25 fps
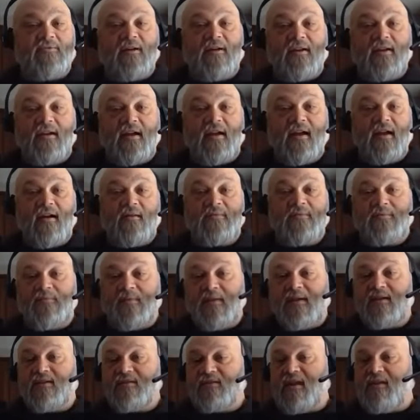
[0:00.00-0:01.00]
running comps
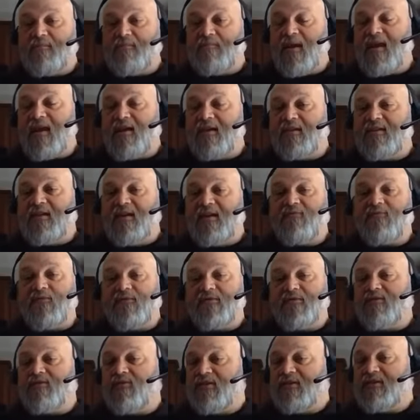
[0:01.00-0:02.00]
because they make a
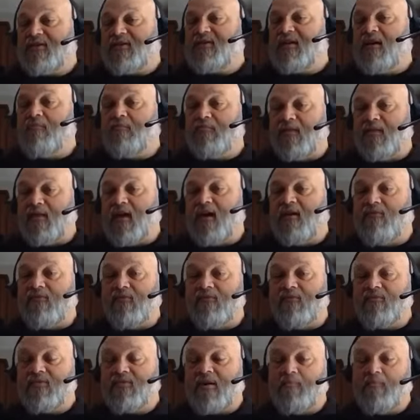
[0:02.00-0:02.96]
difference on some level.